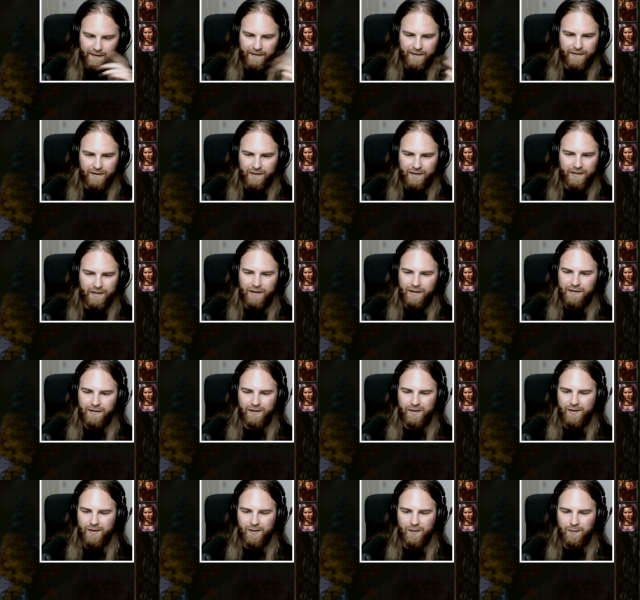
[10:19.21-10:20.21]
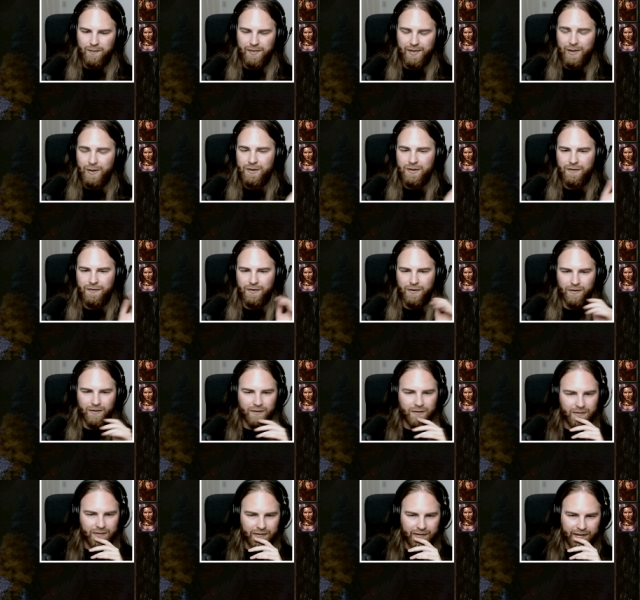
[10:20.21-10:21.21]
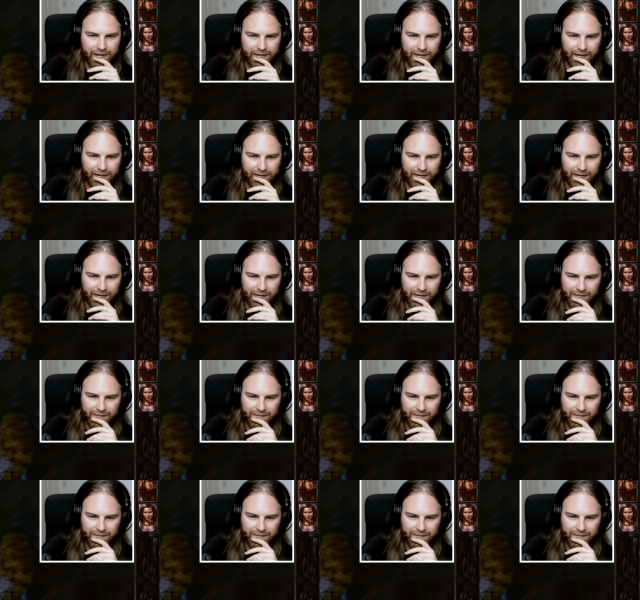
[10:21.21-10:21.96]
It's just beautiful. This is.